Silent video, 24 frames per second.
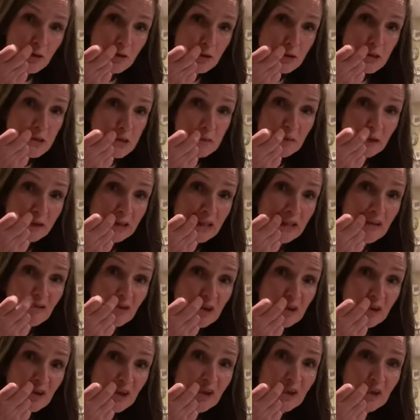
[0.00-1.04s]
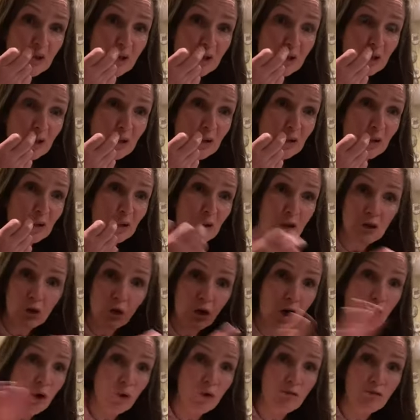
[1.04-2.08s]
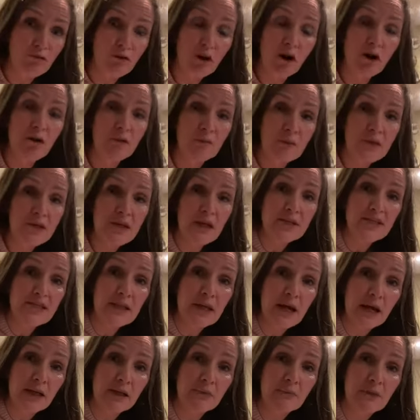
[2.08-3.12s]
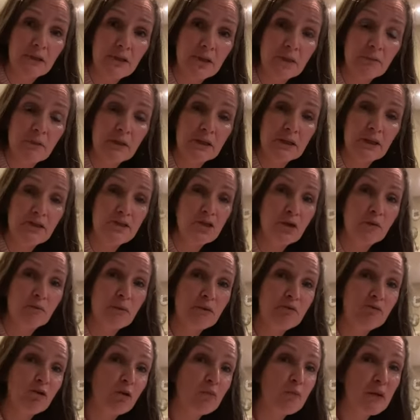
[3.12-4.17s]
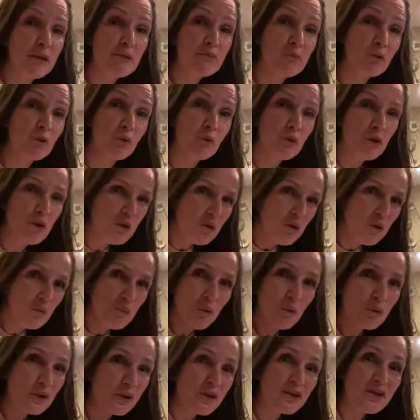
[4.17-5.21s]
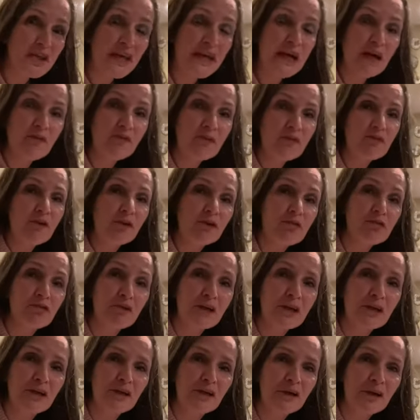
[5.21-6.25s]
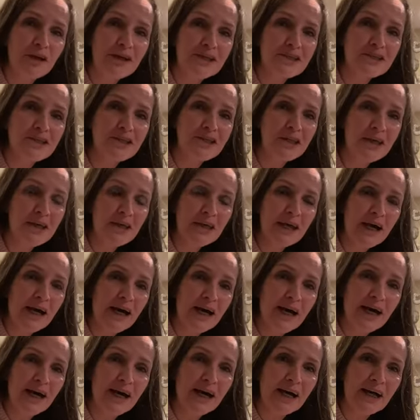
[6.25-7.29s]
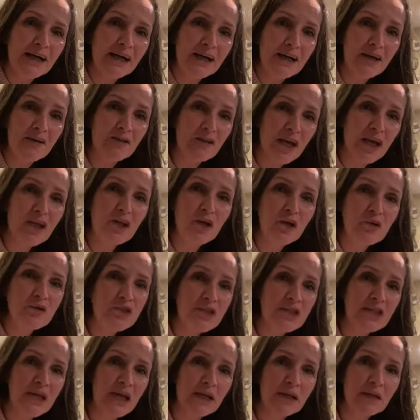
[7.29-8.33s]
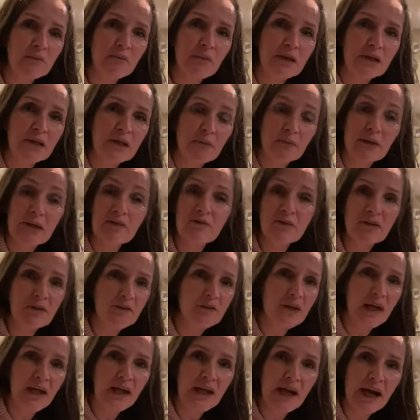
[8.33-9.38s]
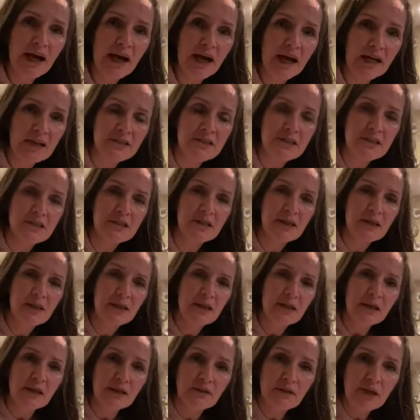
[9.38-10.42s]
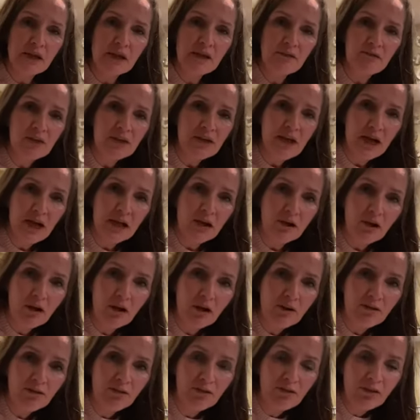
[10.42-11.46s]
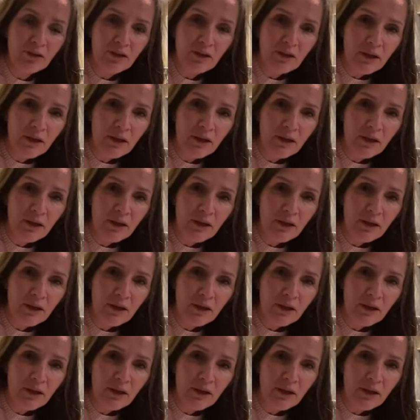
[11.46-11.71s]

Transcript: Just about everything that your whole environment has aluminium in it. So before people put it down, they've got to realise they're using aluminium, even in their cars, in their everyday life.